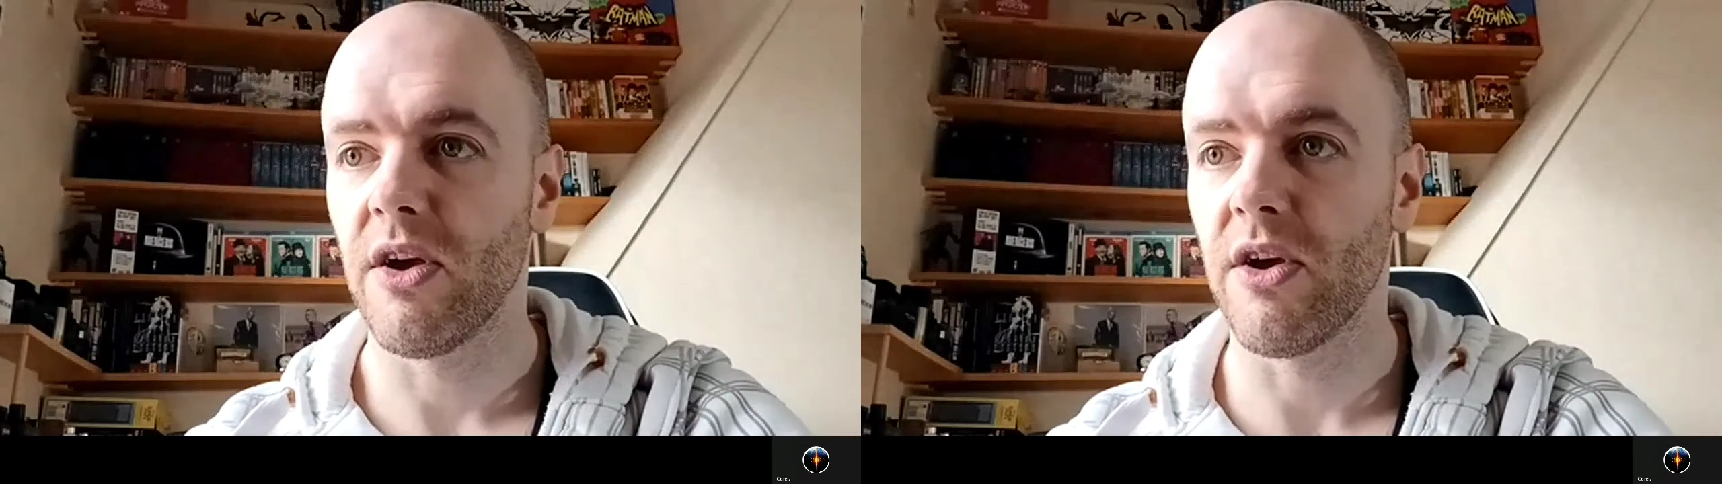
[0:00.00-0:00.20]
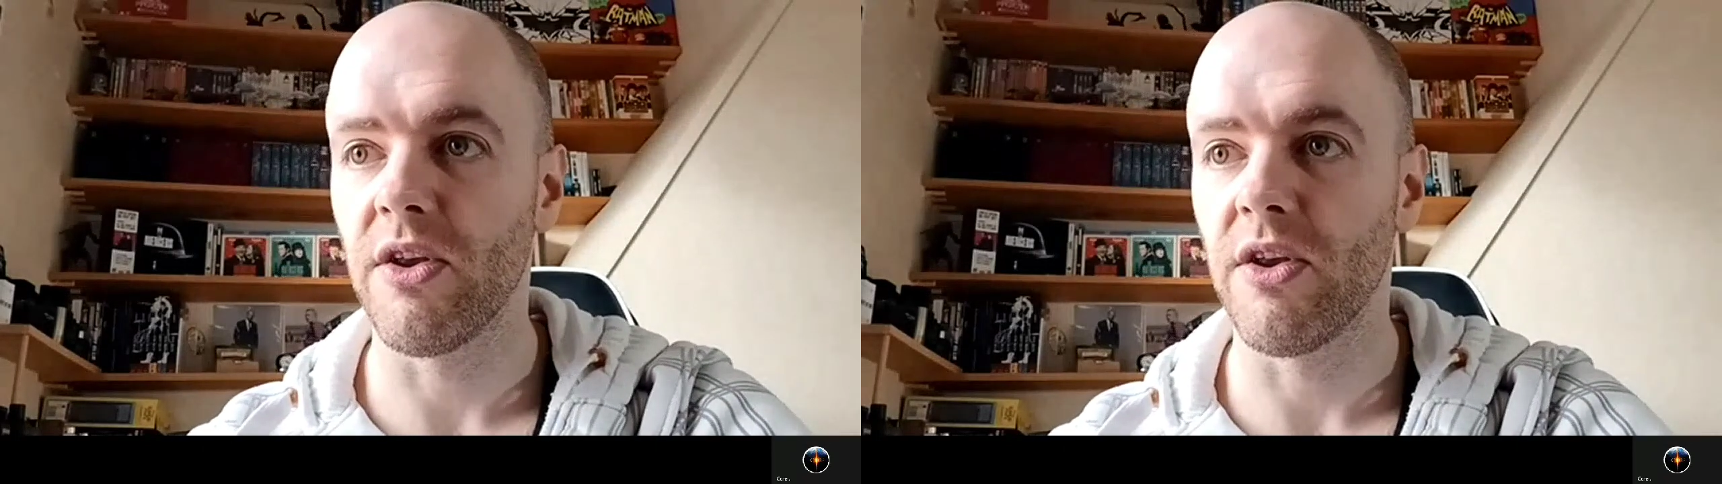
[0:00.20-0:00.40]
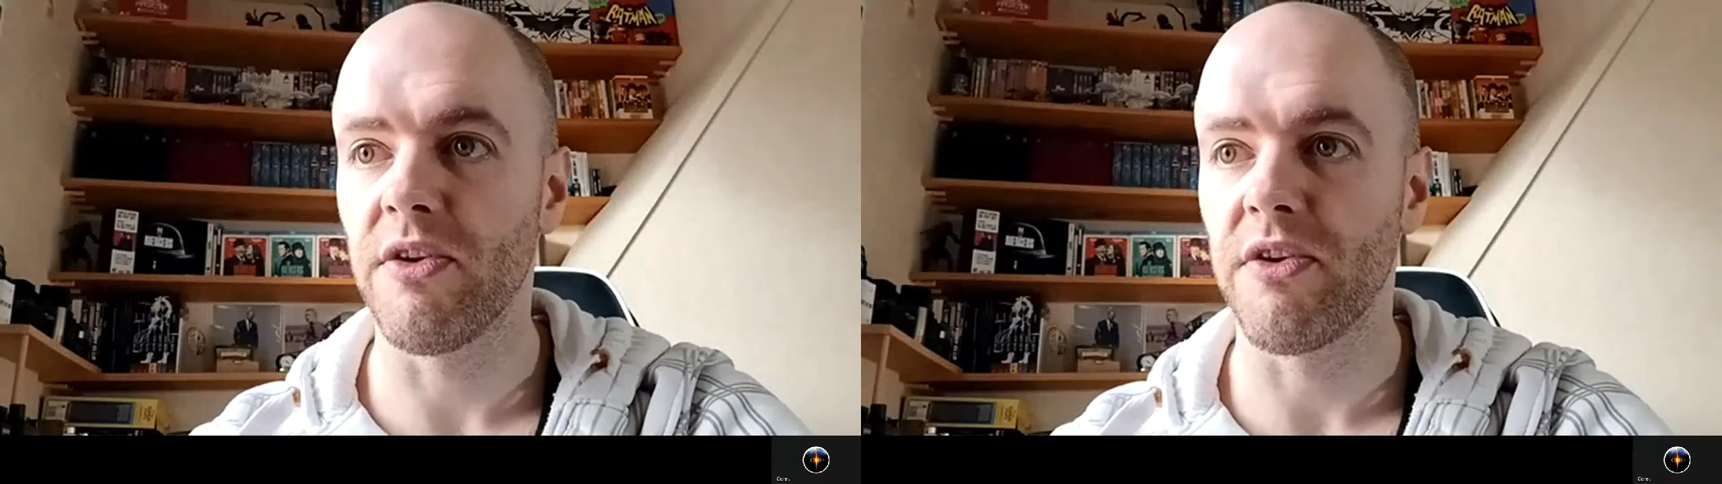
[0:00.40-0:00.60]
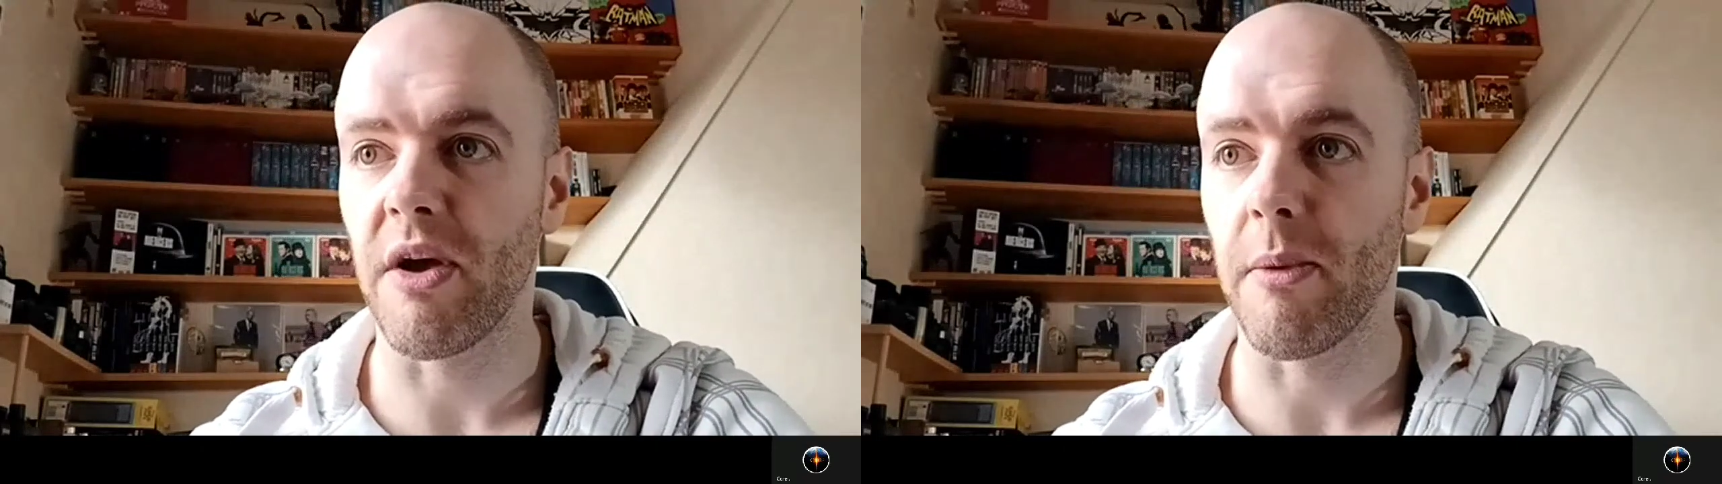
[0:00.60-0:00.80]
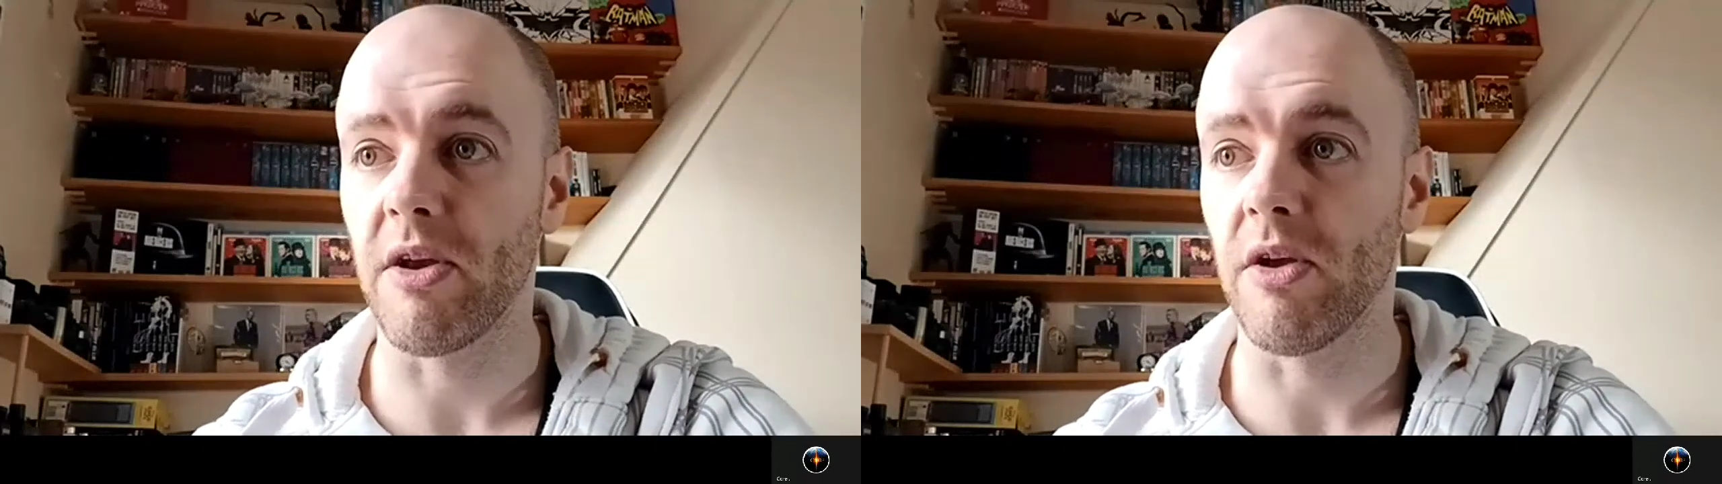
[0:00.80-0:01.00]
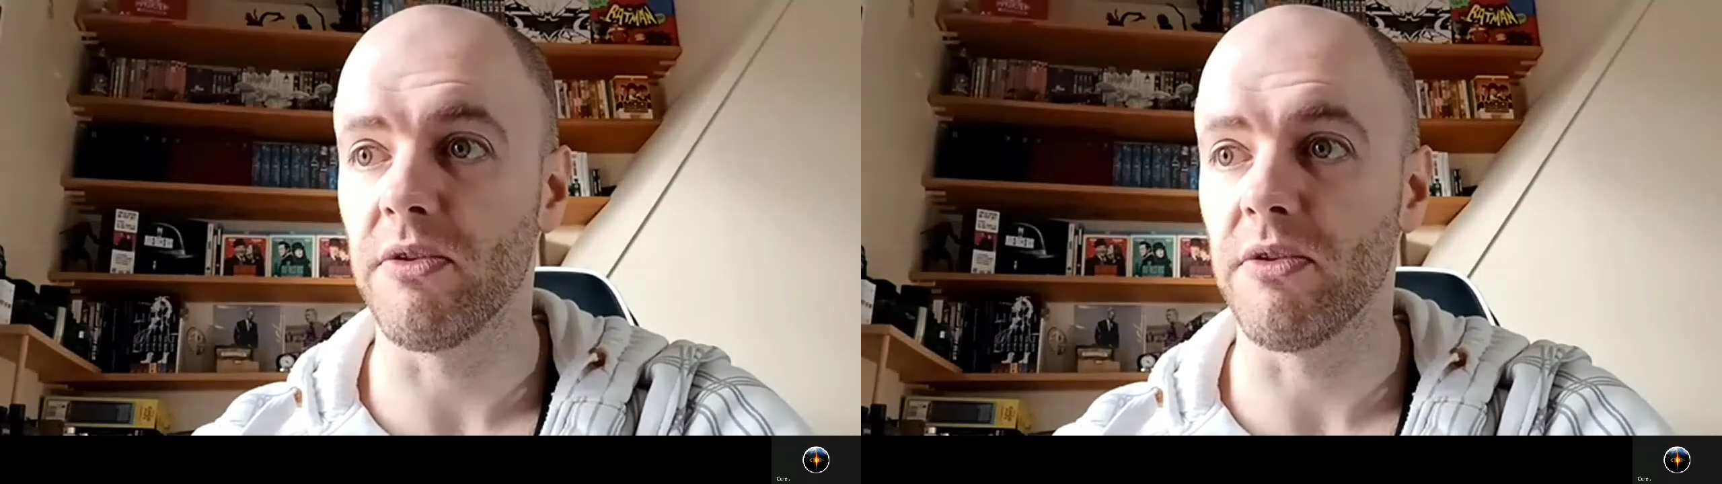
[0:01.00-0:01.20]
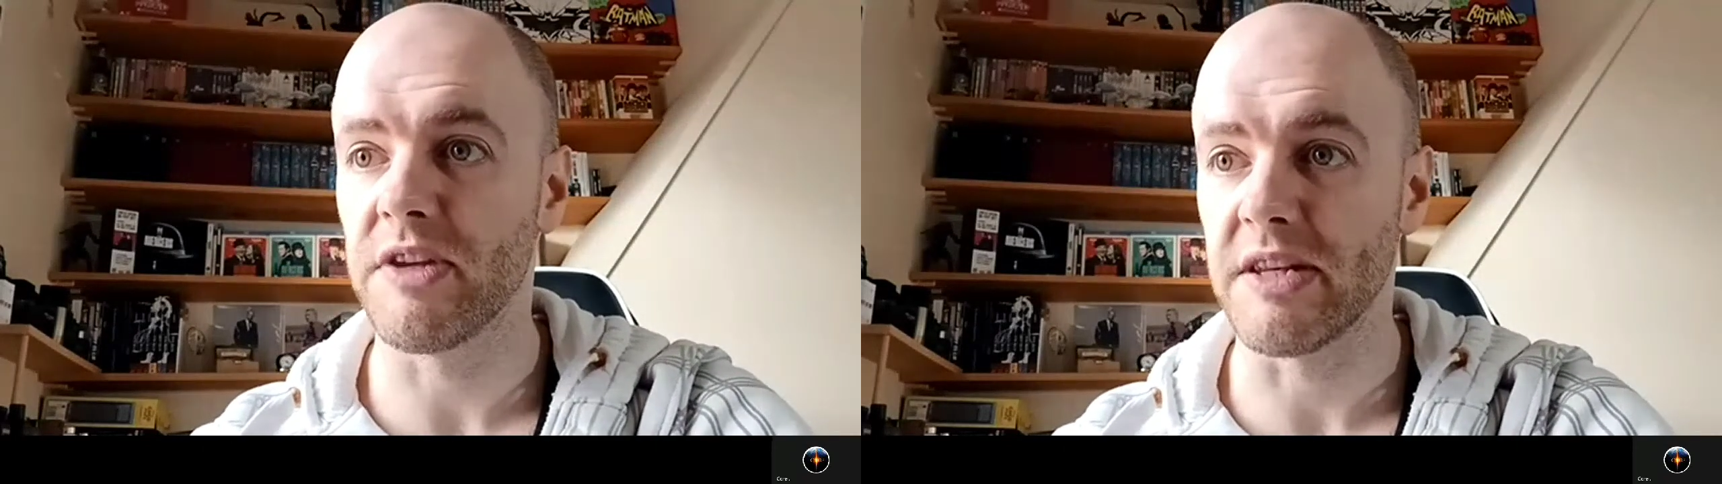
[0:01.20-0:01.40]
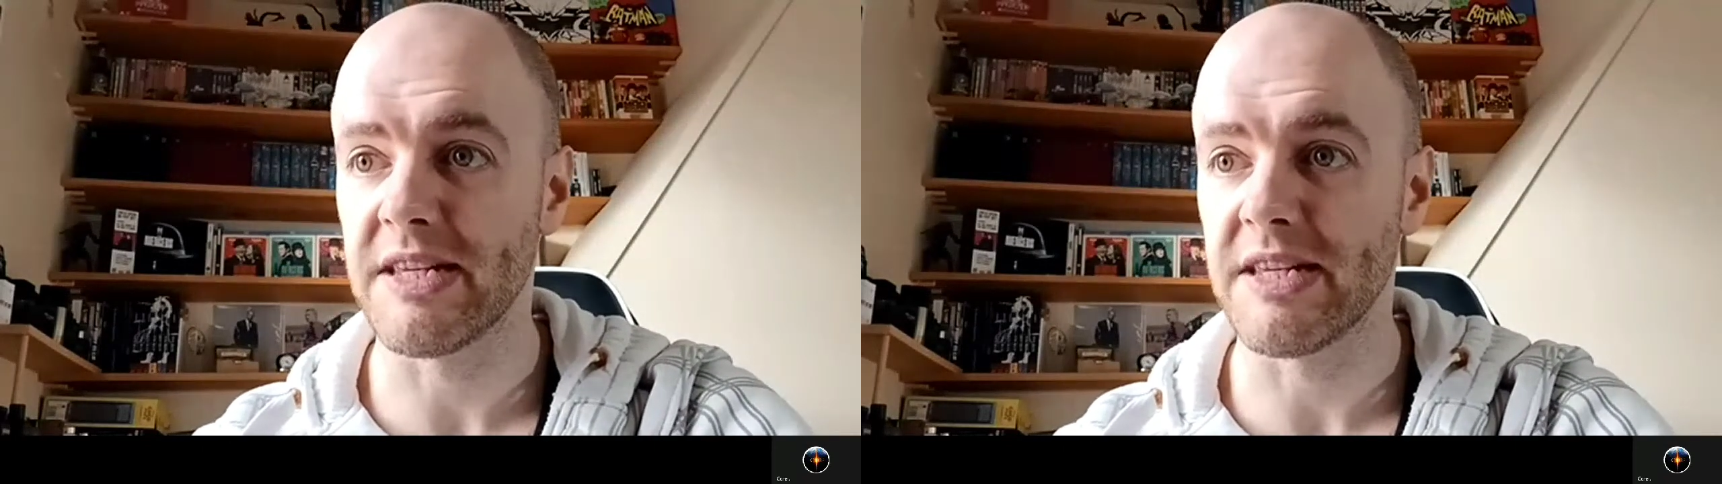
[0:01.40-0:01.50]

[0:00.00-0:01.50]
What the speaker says: and I went on to